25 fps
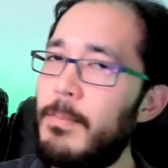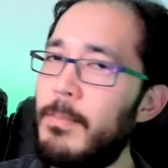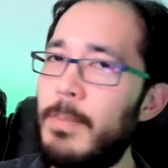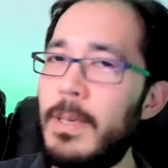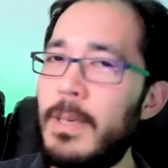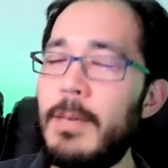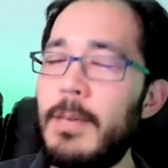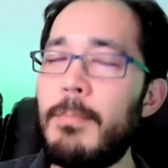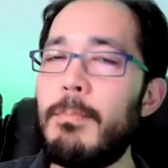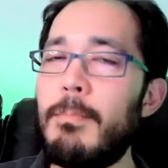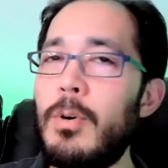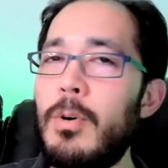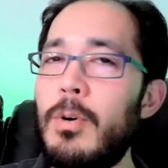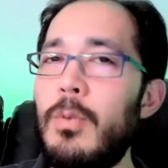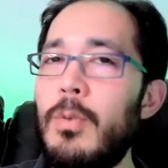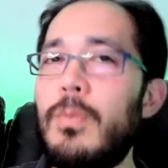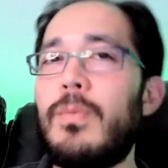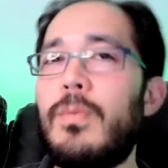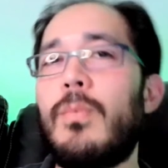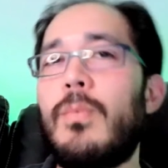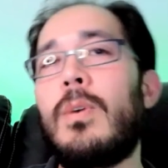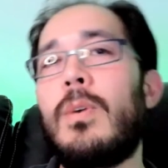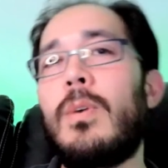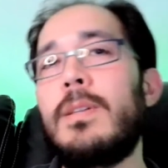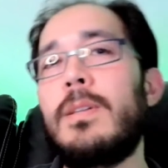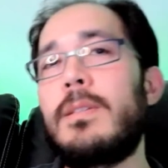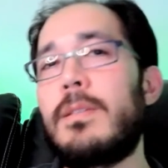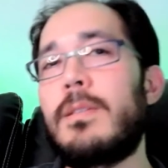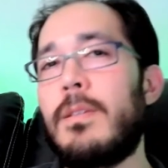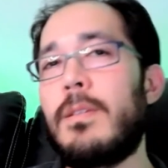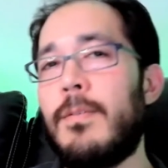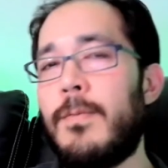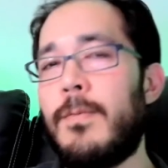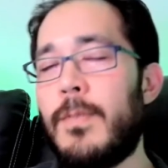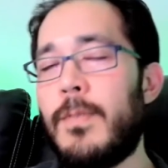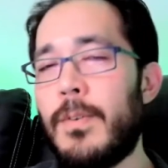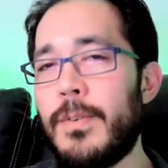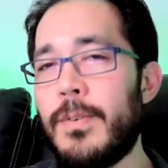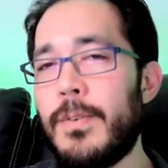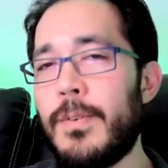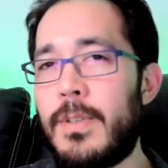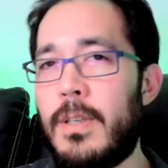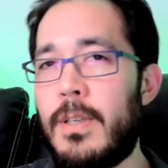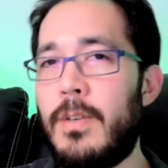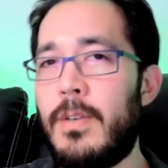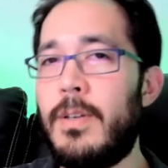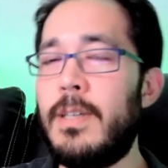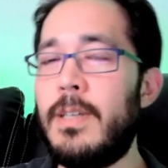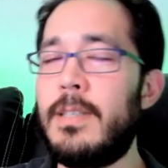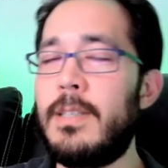be moot once the full
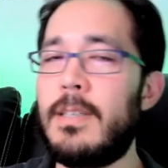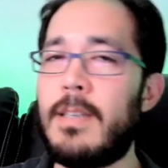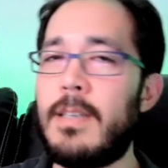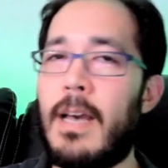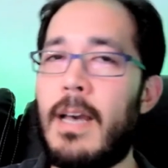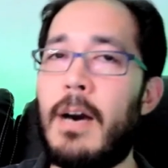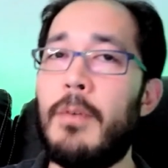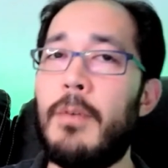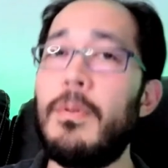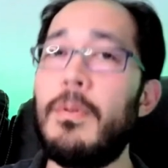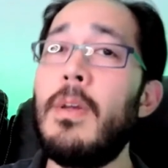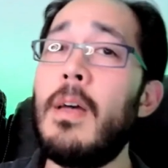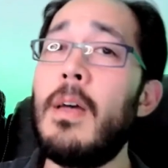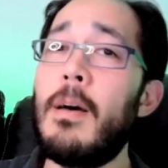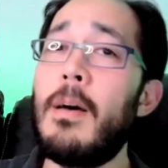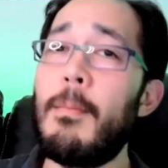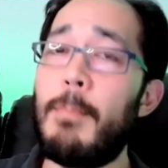series is out